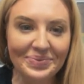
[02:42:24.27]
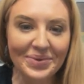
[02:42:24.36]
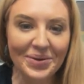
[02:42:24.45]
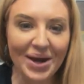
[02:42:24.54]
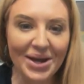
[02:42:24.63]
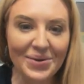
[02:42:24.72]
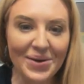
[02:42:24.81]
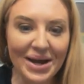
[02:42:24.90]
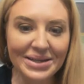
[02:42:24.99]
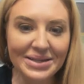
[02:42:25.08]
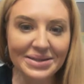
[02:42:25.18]
Okay, you
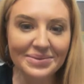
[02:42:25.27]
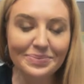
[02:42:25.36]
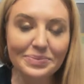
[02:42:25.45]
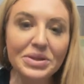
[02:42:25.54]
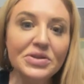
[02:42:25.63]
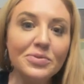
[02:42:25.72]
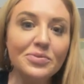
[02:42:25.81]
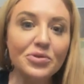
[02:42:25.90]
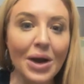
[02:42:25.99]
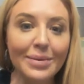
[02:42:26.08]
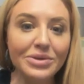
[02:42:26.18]
guys. Please
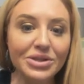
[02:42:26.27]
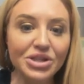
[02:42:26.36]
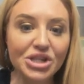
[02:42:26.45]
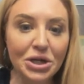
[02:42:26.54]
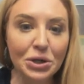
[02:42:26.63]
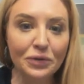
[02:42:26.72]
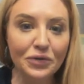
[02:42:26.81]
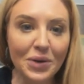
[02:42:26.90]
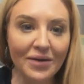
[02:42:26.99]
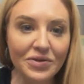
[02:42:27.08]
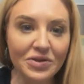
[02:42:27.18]
subscribe to the channel if you
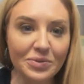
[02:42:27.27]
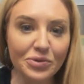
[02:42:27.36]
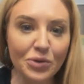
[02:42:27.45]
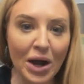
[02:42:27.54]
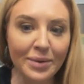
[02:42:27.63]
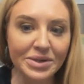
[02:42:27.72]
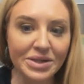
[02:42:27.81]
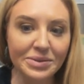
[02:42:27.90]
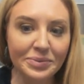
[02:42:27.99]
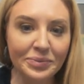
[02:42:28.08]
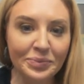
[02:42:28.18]
haven't subscribed.
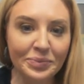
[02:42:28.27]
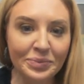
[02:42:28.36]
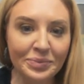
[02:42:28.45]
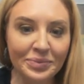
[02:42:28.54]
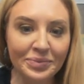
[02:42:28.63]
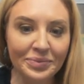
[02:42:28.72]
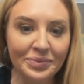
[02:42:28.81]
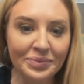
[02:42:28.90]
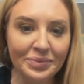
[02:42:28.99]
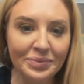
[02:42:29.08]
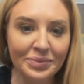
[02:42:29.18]

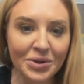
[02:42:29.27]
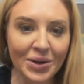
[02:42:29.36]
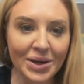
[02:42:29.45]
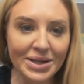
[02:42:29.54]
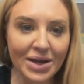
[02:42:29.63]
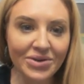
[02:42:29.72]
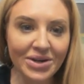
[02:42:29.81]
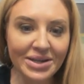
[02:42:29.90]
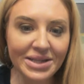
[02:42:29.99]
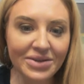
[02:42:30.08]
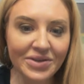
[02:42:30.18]
You guys have a
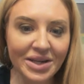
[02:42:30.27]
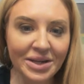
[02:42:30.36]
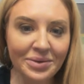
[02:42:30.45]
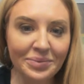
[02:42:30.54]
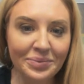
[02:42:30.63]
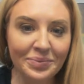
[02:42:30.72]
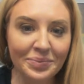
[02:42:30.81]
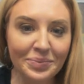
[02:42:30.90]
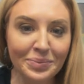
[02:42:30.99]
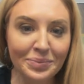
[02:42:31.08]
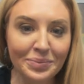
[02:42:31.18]
nice evening.
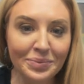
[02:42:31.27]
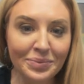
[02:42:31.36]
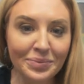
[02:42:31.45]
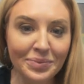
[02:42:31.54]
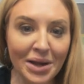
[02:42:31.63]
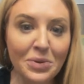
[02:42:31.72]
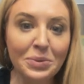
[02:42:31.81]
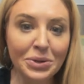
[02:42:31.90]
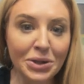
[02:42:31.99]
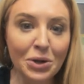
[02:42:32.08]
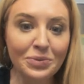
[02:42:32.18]
I
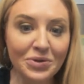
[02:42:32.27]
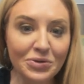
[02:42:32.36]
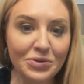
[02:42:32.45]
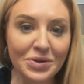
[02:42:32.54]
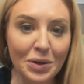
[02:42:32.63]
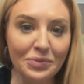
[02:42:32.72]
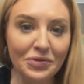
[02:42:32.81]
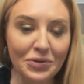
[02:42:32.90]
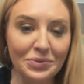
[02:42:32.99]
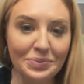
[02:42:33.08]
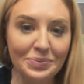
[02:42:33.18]
really hope this was helpful.